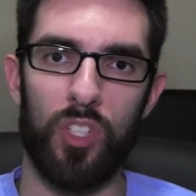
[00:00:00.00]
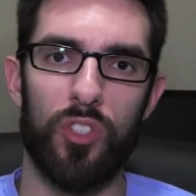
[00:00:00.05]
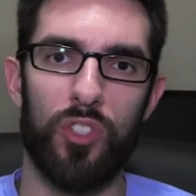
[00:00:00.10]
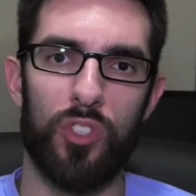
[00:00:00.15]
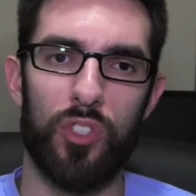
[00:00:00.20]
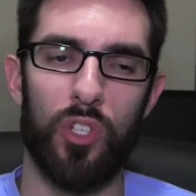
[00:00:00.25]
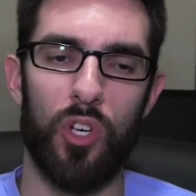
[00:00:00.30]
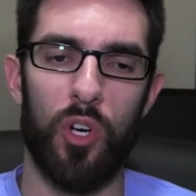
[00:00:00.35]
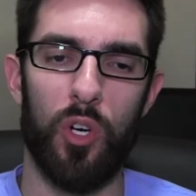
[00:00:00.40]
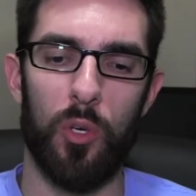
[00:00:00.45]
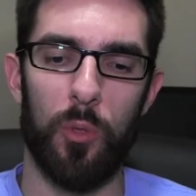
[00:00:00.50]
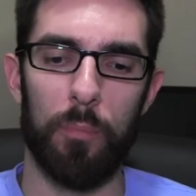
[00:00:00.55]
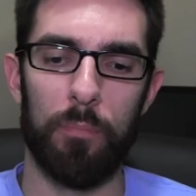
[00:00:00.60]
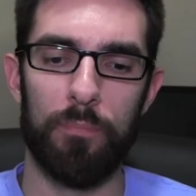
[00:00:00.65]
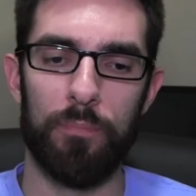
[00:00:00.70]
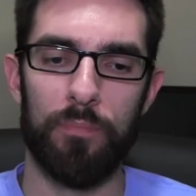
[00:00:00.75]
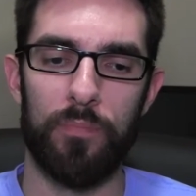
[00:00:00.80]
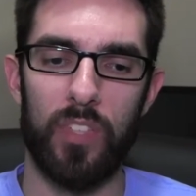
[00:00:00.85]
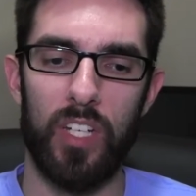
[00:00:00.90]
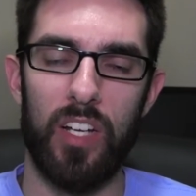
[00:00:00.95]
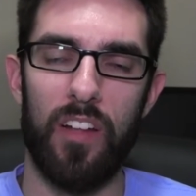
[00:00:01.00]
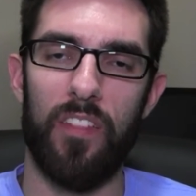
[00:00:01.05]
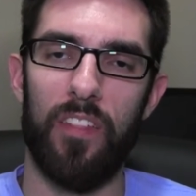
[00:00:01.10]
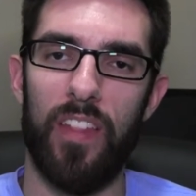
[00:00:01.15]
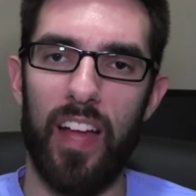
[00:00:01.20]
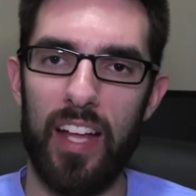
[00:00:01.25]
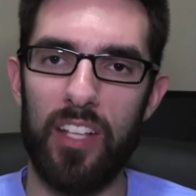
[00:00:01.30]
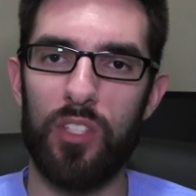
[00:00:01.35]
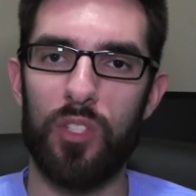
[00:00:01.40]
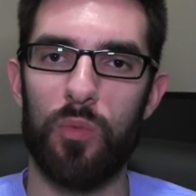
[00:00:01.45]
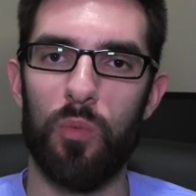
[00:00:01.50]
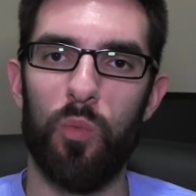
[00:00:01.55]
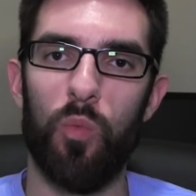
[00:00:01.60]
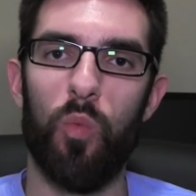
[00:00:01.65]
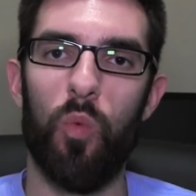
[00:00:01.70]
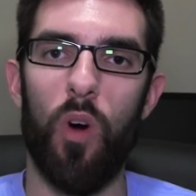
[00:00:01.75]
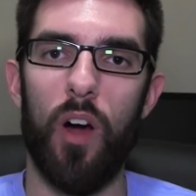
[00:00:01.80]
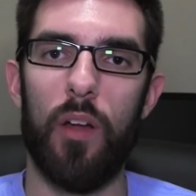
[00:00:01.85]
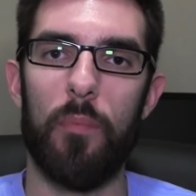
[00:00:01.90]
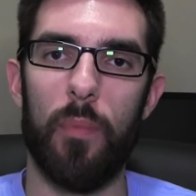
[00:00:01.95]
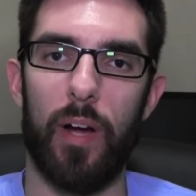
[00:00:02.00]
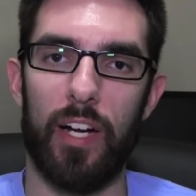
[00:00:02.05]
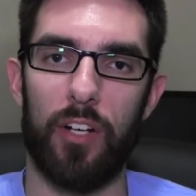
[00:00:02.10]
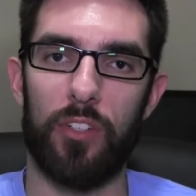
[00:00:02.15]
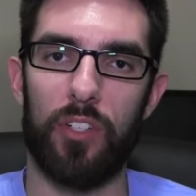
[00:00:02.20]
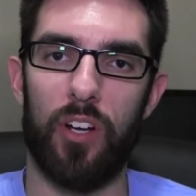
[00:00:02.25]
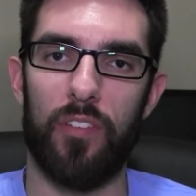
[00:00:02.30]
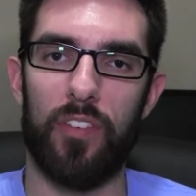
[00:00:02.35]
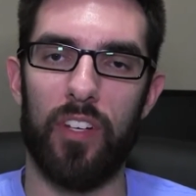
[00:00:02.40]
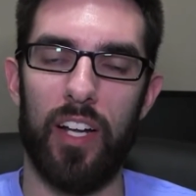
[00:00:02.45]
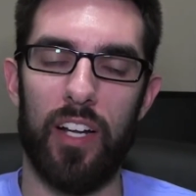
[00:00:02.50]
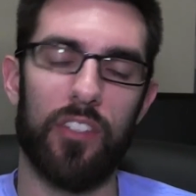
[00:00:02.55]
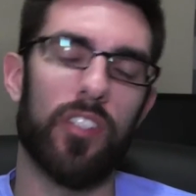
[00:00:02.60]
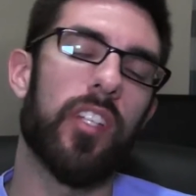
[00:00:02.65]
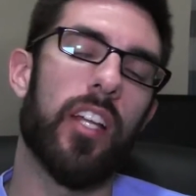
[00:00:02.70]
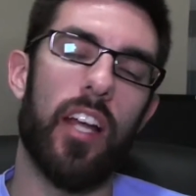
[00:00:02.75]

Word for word: So, that's what Microsoft announced.